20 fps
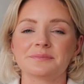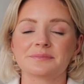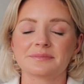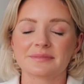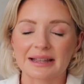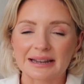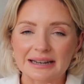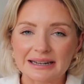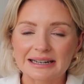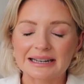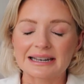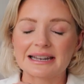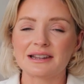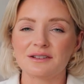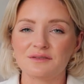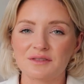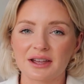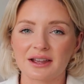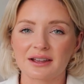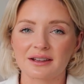like
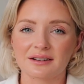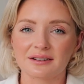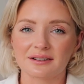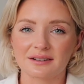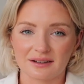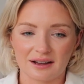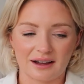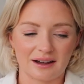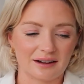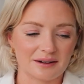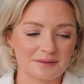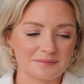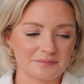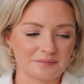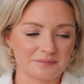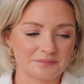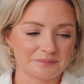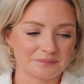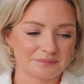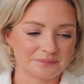leaving
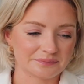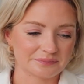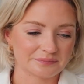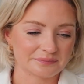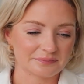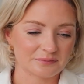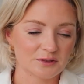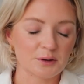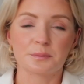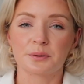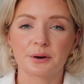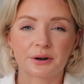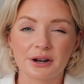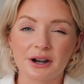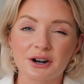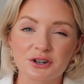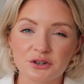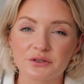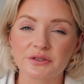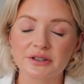the
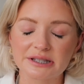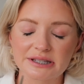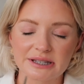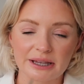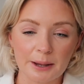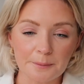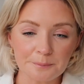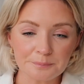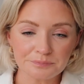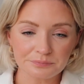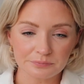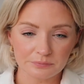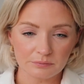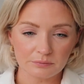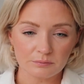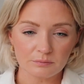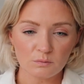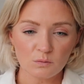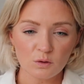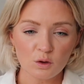product on the skin.
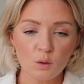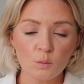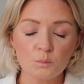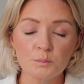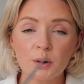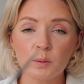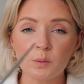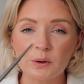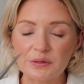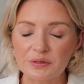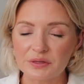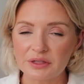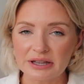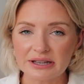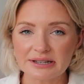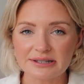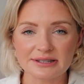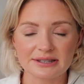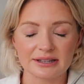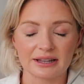But with
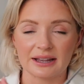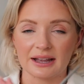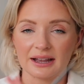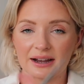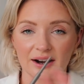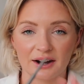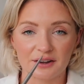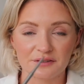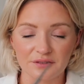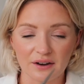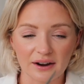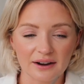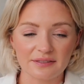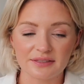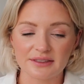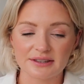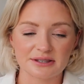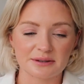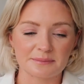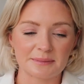this, I find
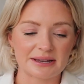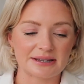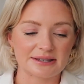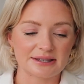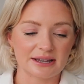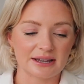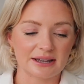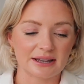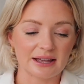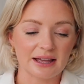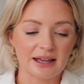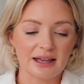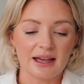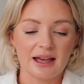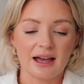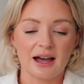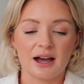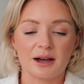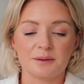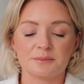this amazing.
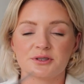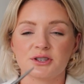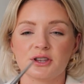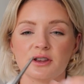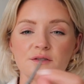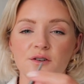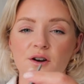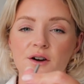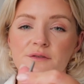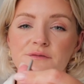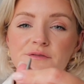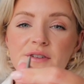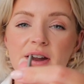So you've got a